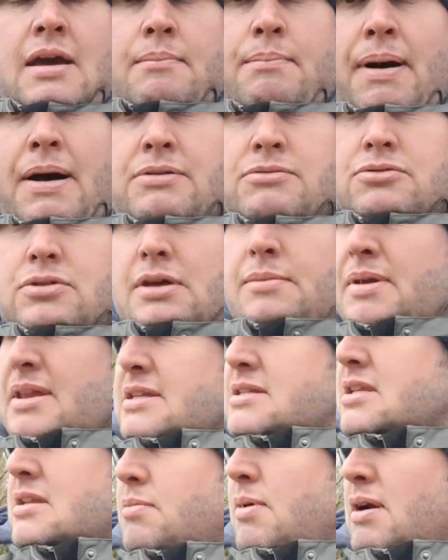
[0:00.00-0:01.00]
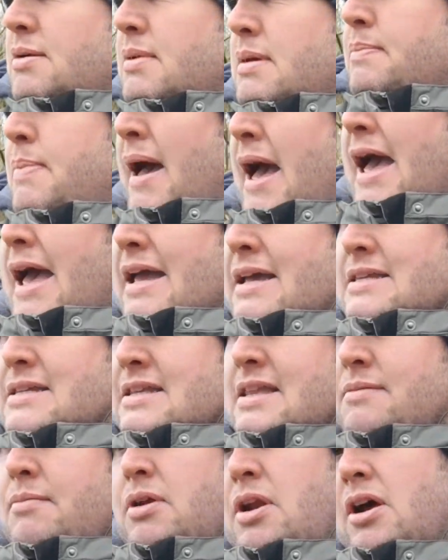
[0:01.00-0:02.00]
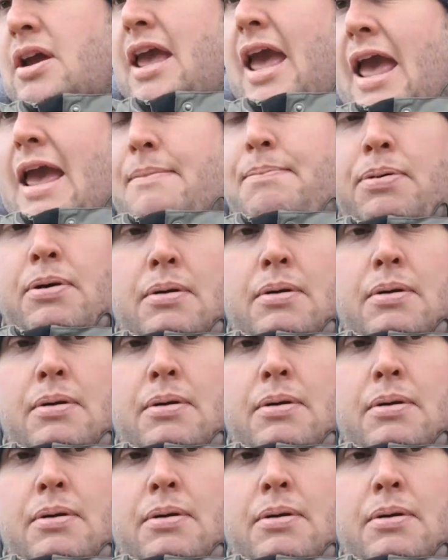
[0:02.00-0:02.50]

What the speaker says: bundle them into one of my bags, and then when I get it,